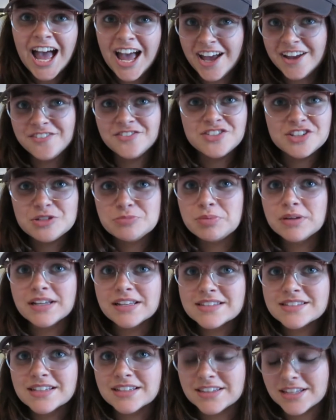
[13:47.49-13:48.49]
hefty
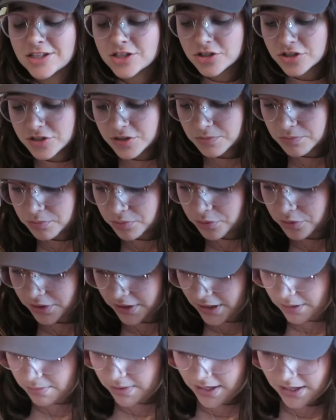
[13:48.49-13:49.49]
pins, like these are some
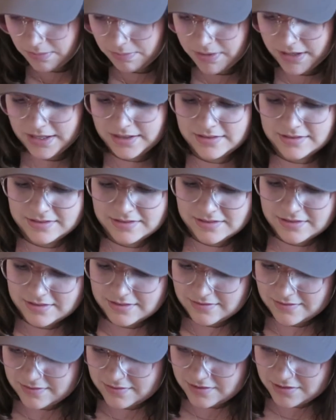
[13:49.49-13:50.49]
pretty big pins.